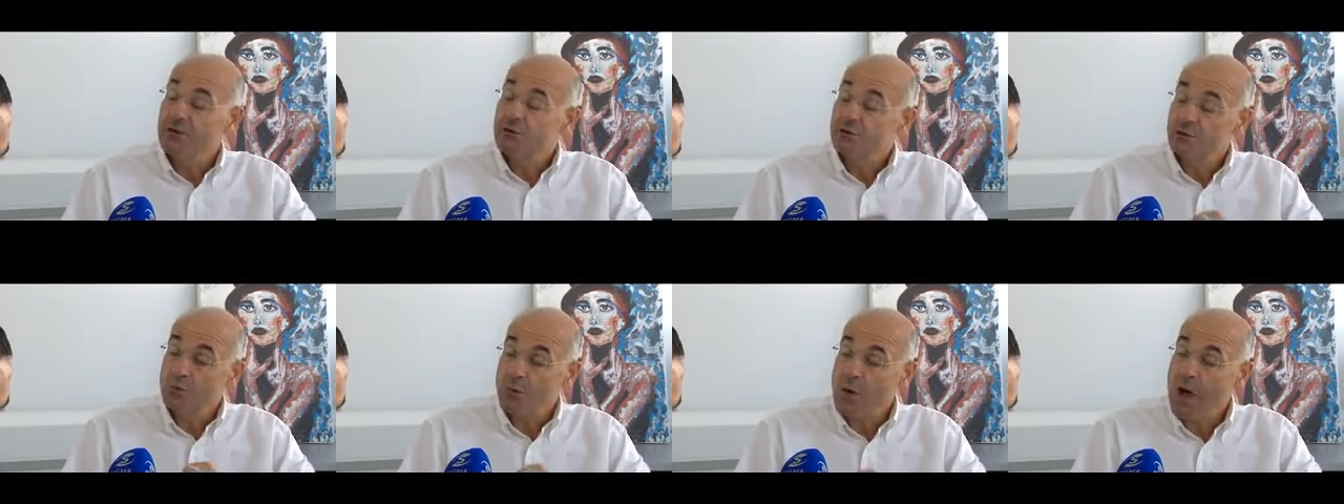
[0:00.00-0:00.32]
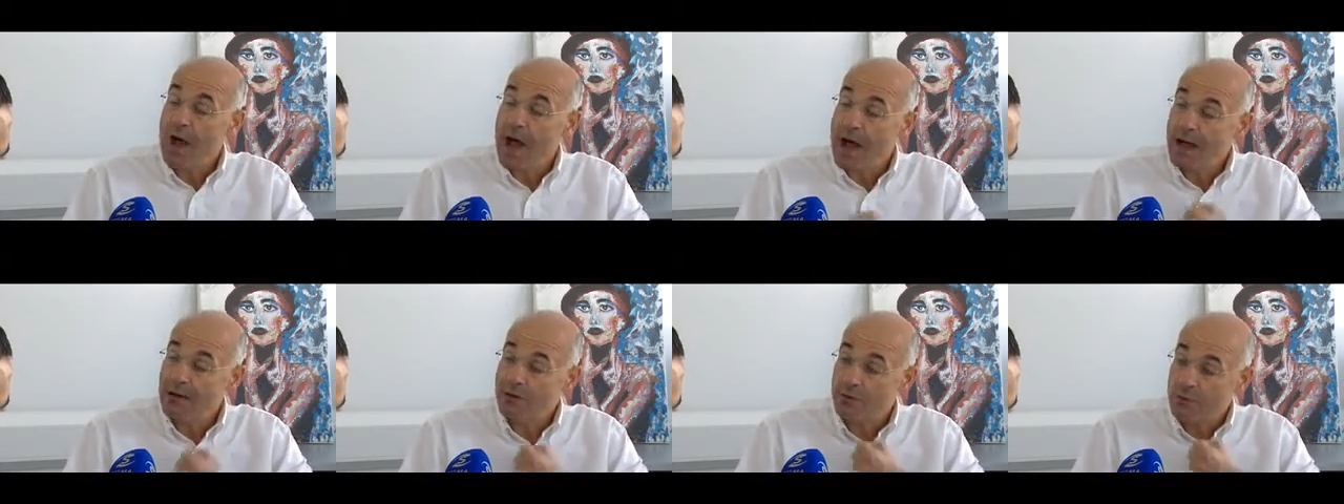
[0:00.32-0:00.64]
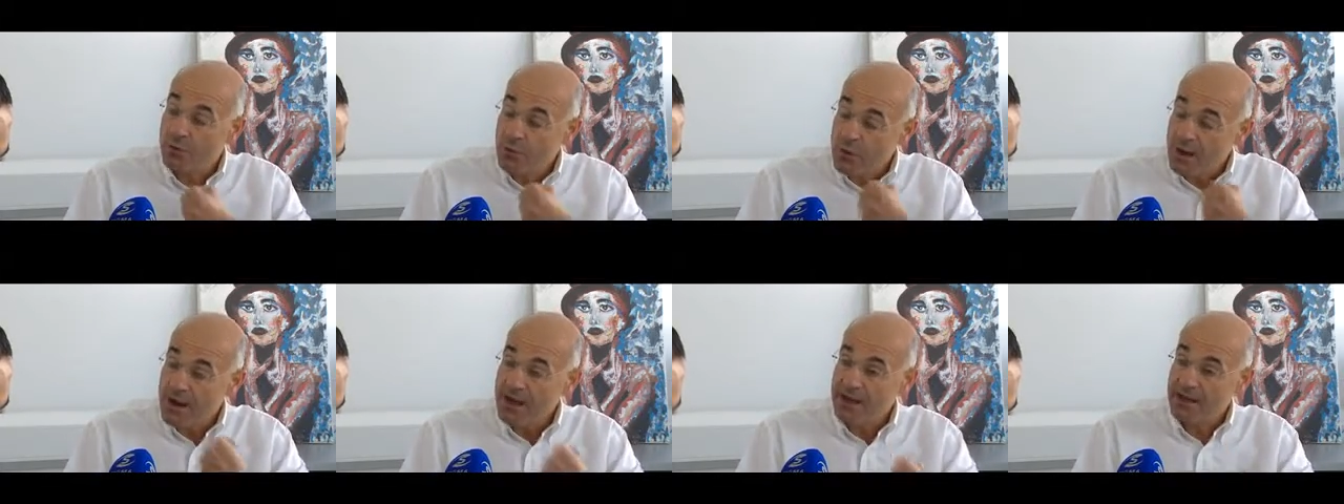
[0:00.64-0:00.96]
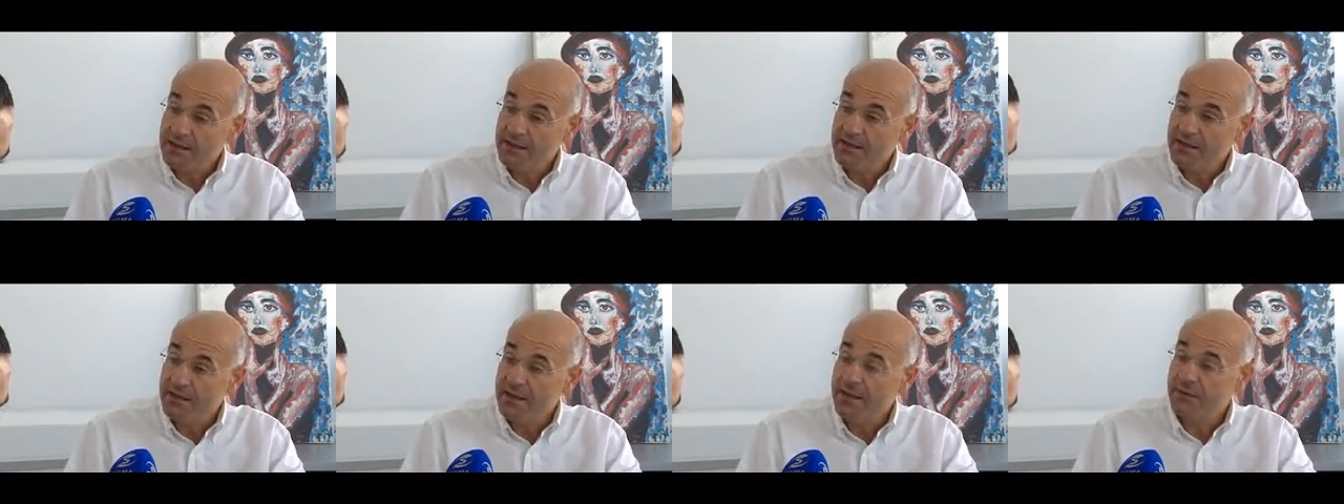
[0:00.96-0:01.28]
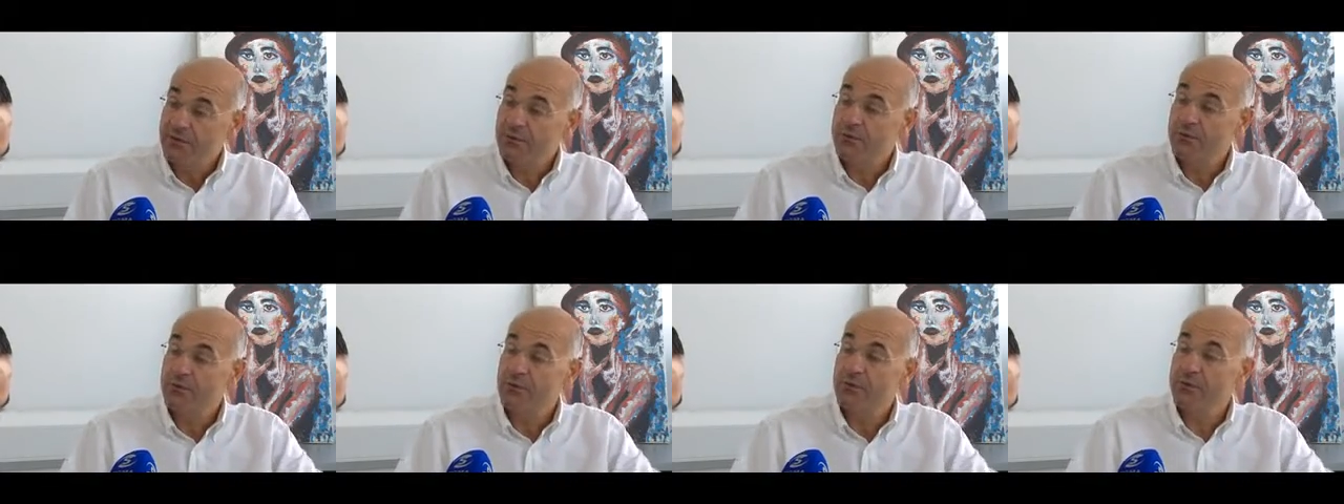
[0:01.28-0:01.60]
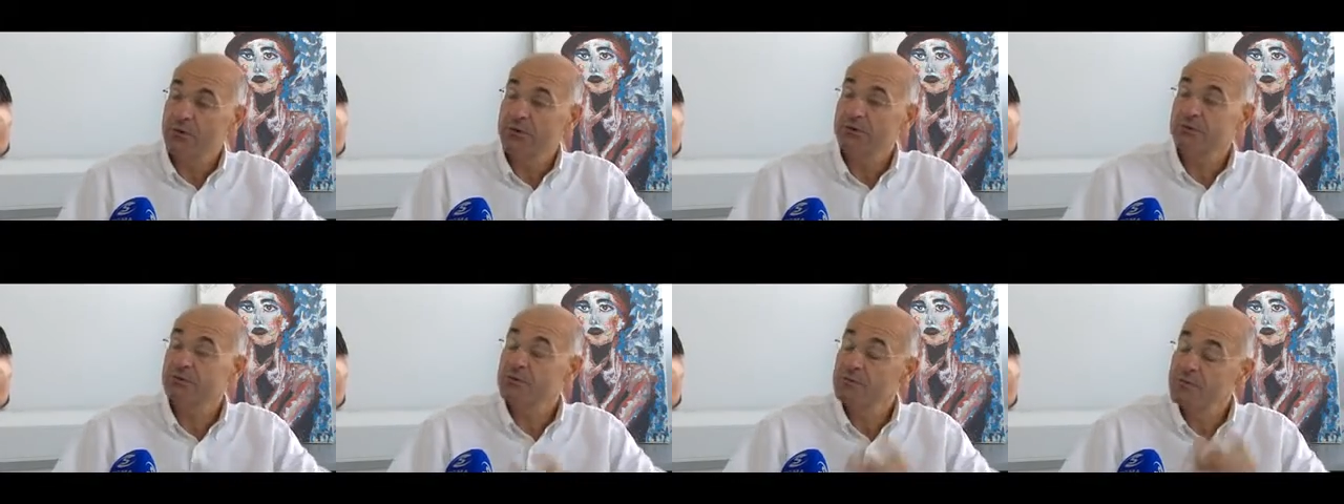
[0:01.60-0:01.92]
to acquire
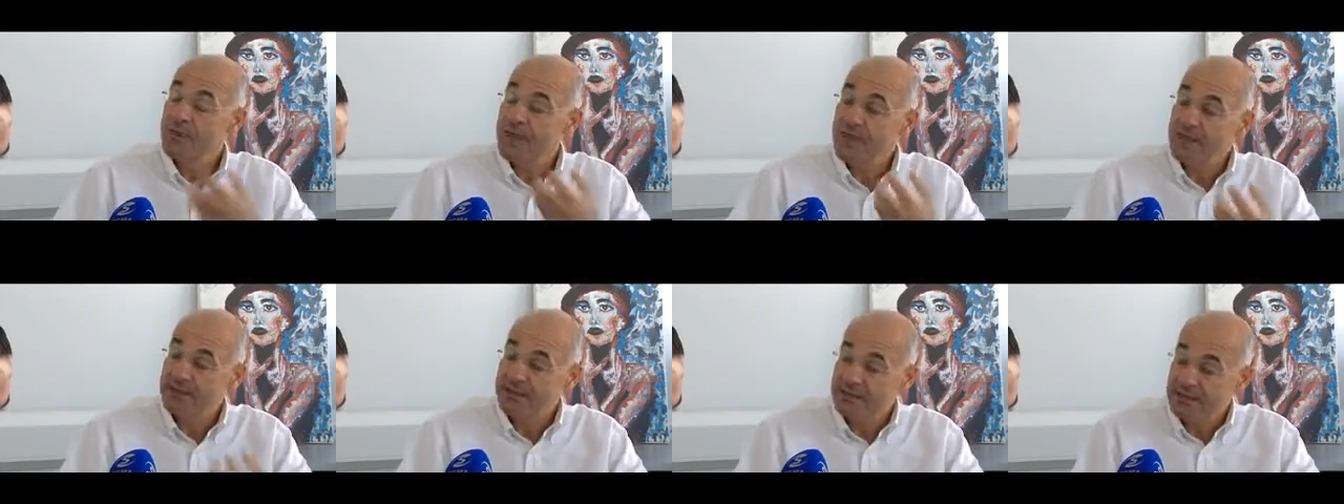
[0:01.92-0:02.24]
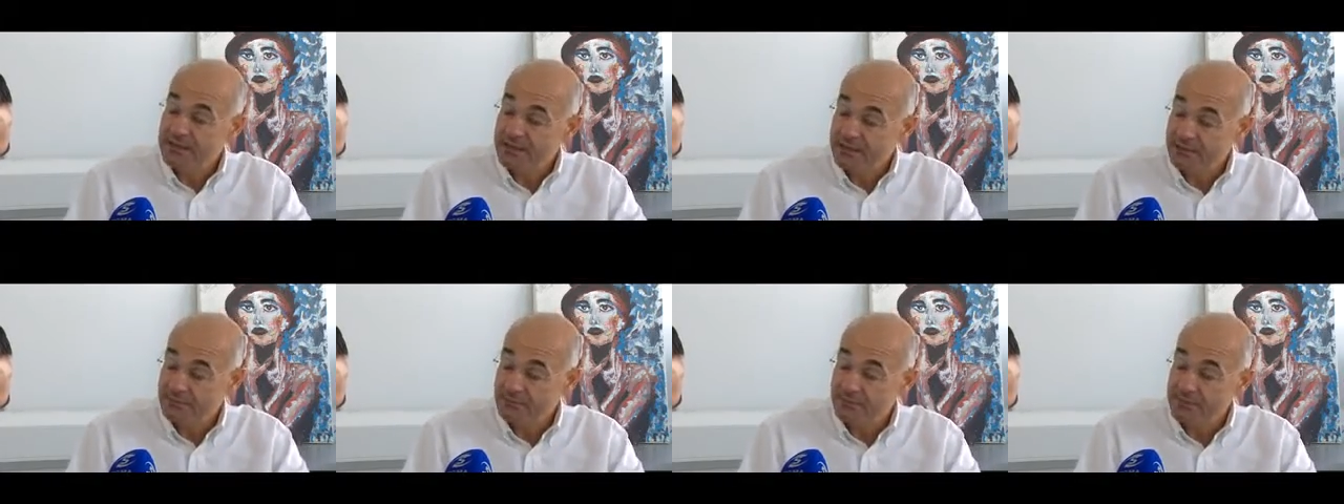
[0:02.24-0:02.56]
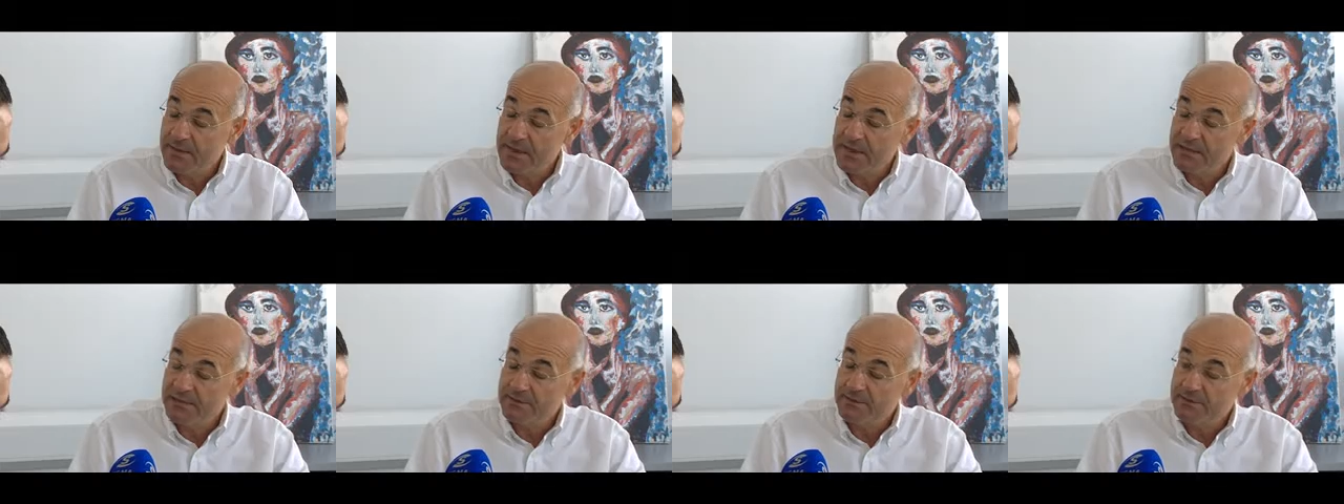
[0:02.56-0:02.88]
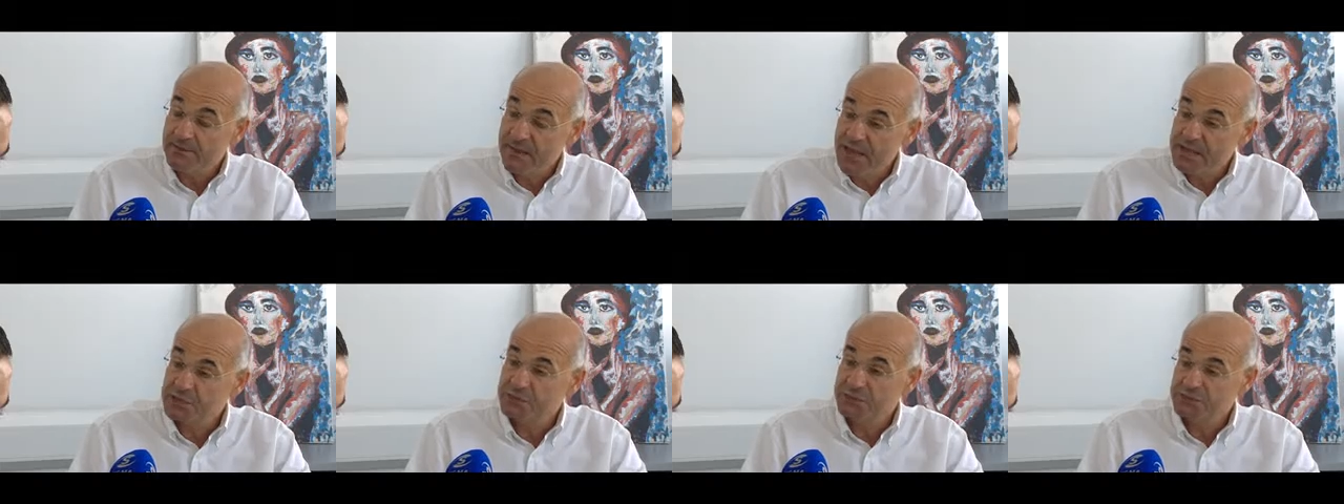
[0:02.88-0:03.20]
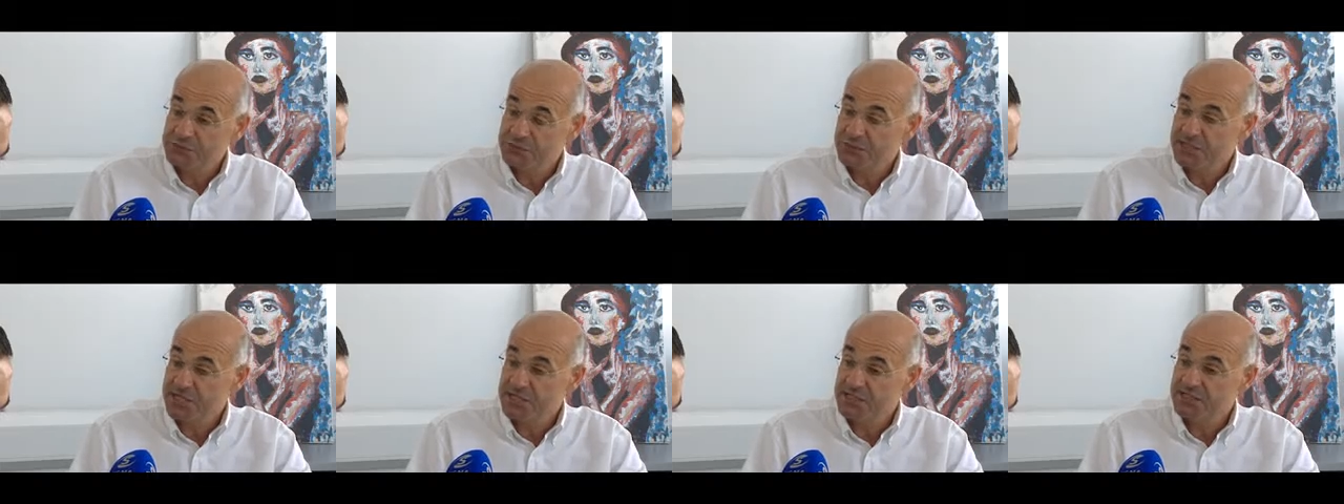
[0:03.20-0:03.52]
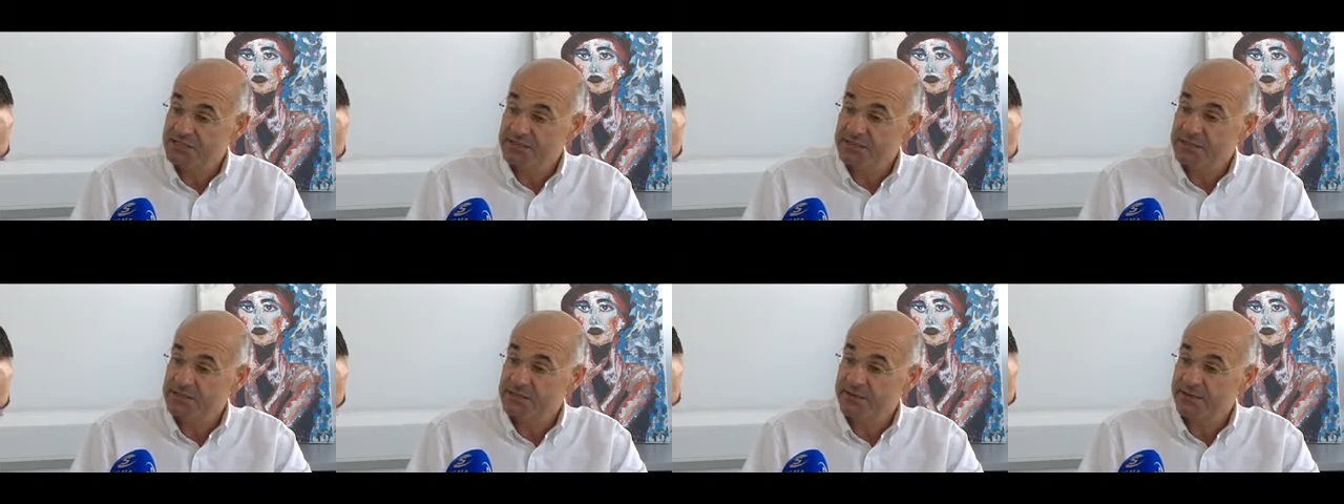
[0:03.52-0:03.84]
or to make major
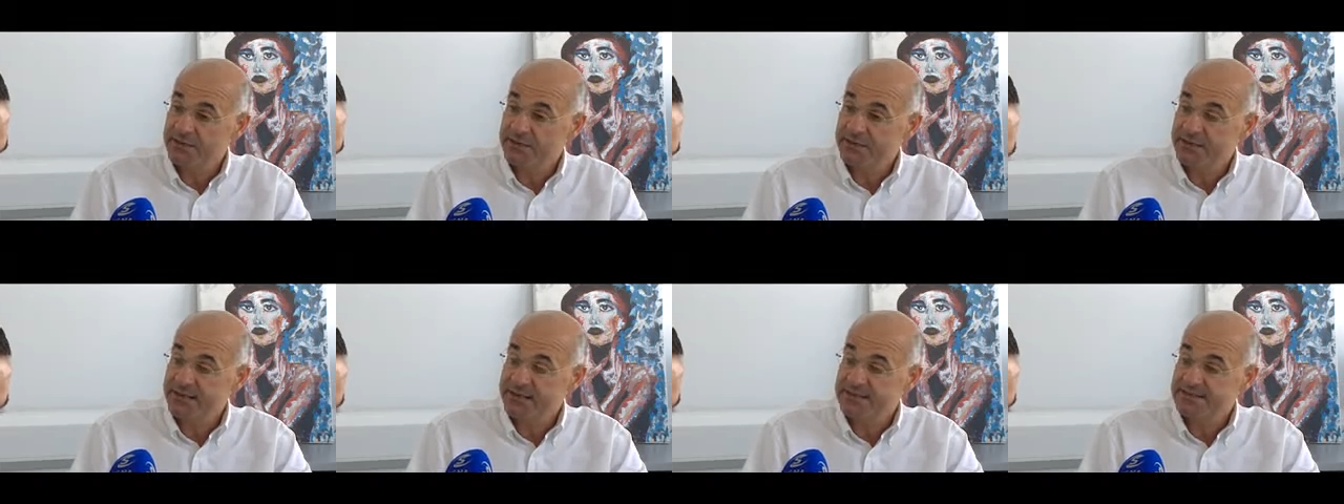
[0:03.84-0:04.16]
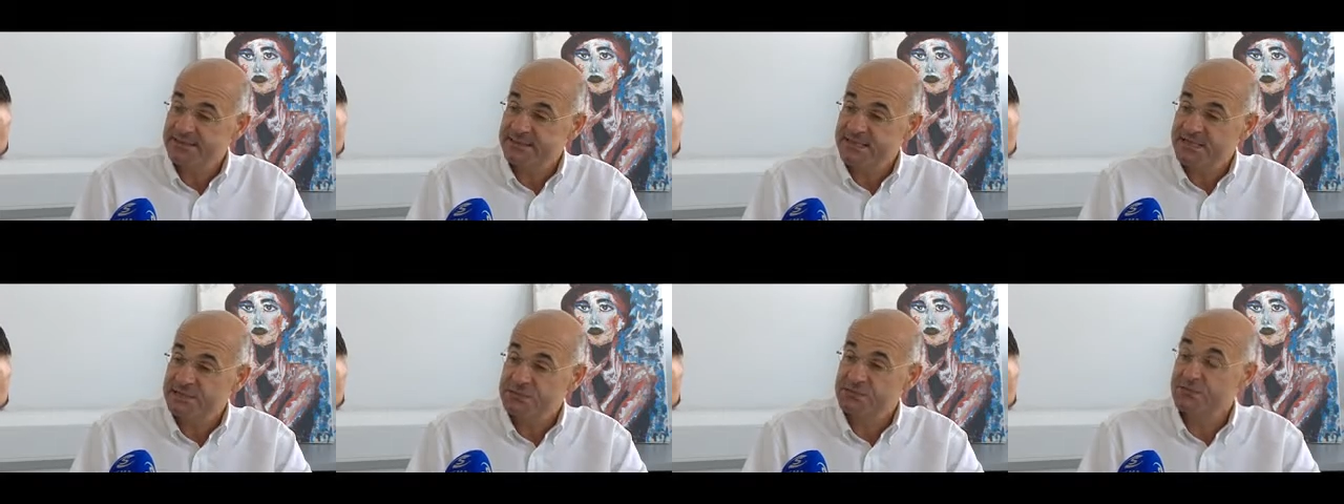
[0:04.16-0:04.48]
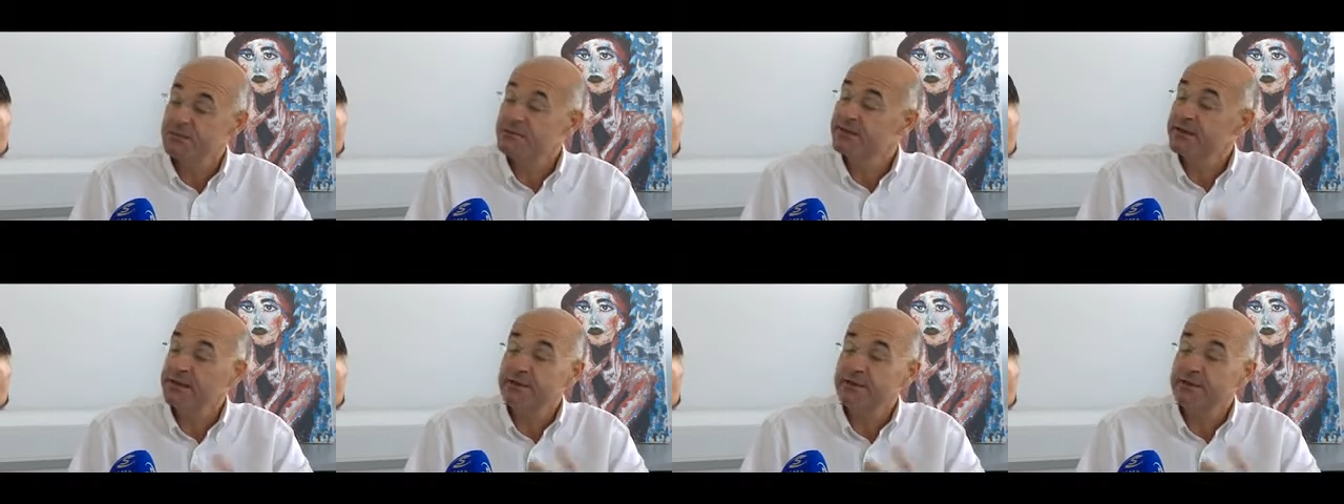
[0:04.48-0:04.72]
changes in the organization.